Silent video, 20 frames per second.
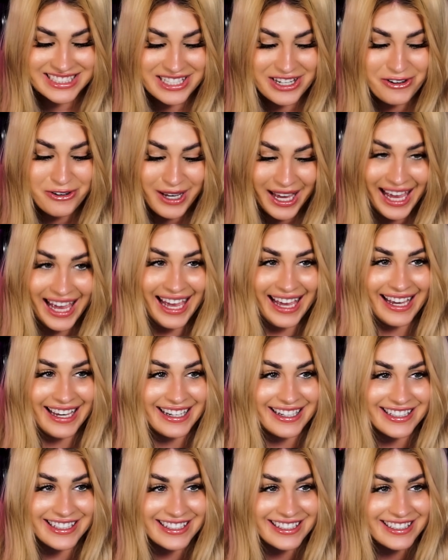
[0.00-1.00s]

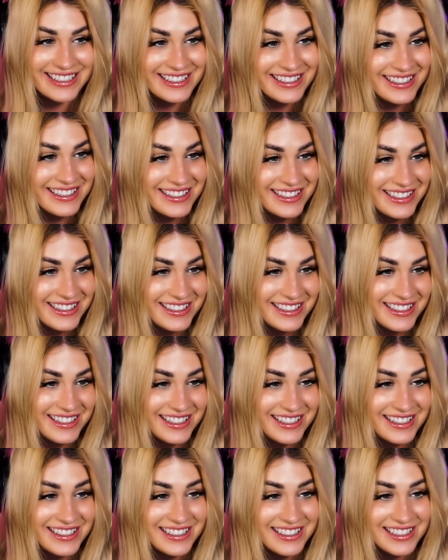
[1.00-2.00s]
Okay.
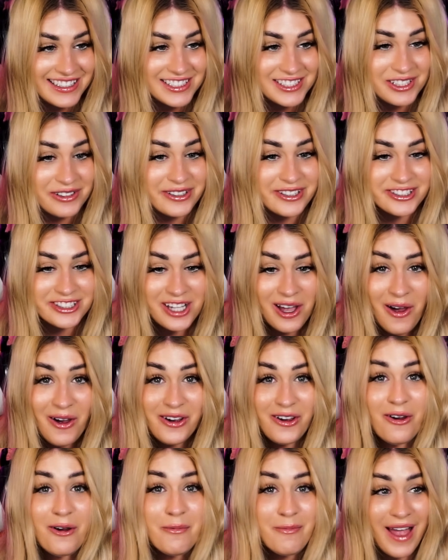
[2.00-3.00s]
So it's all
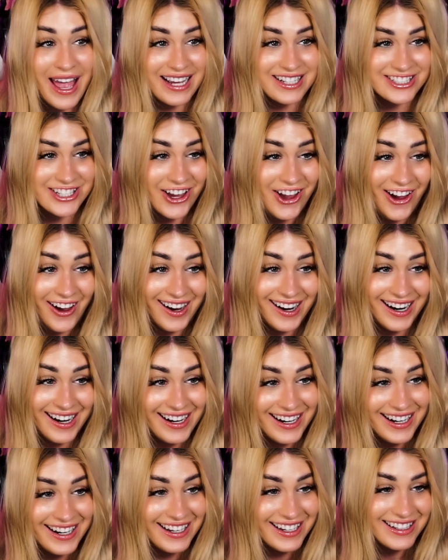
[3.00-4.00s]
going back to
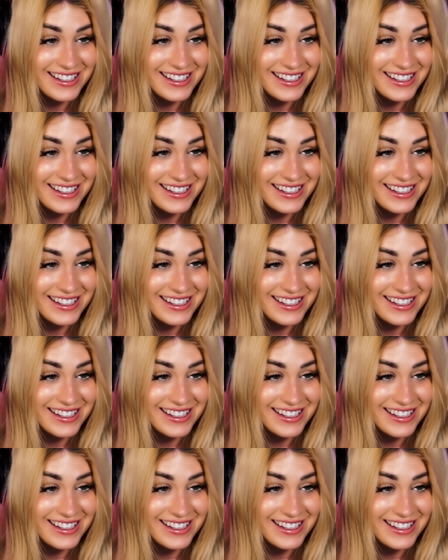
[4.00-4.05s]
her.